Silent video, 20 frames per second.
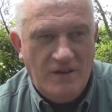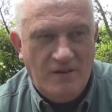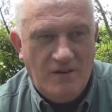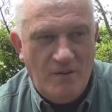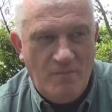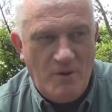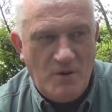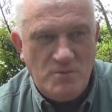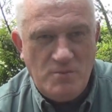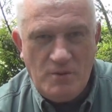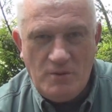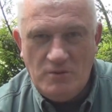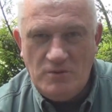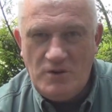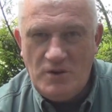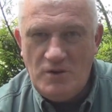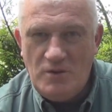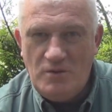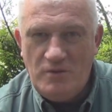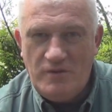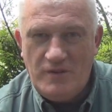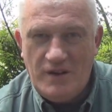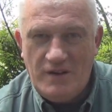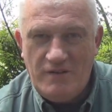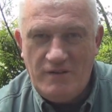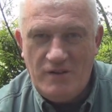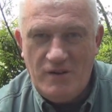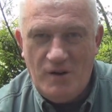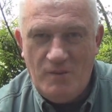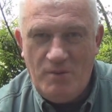like most people do if
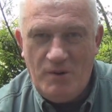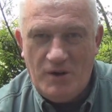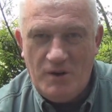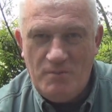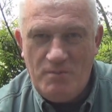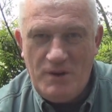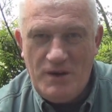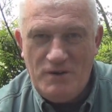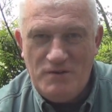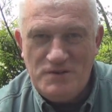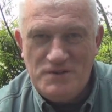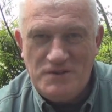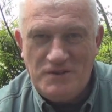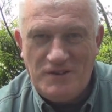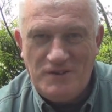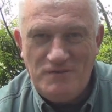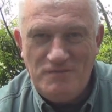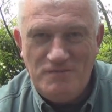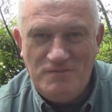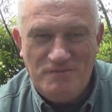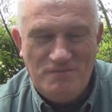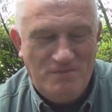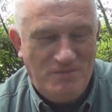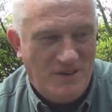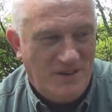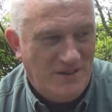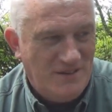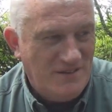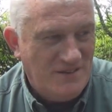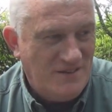they've got a pint of beer inside them,
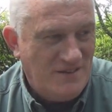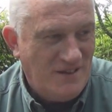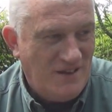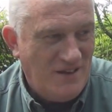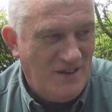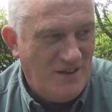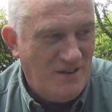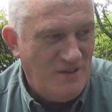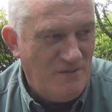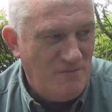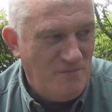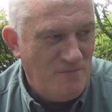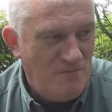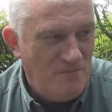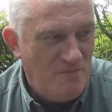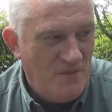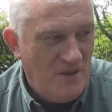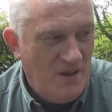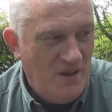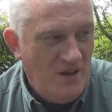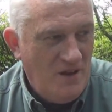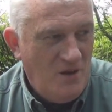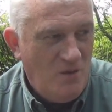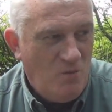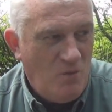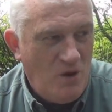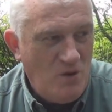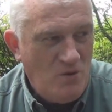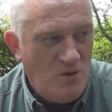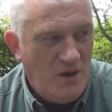but
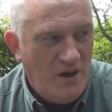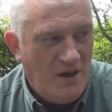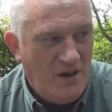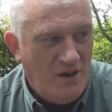woke